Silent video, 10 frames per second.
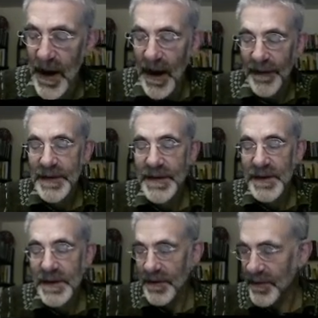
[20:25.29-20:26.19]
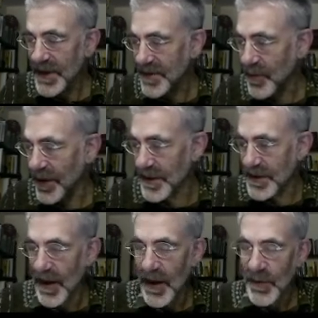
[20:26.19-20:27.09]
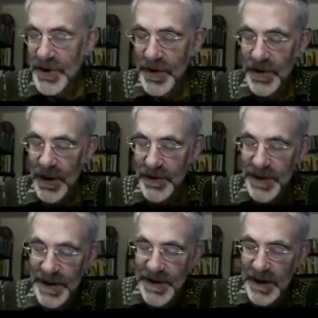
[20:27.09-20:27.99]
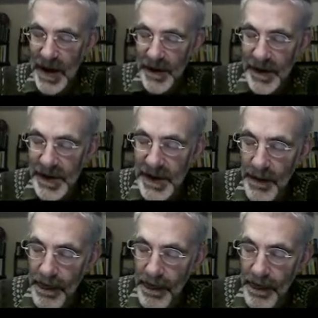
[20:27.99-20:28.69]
And this isn't a misprint. We should notice that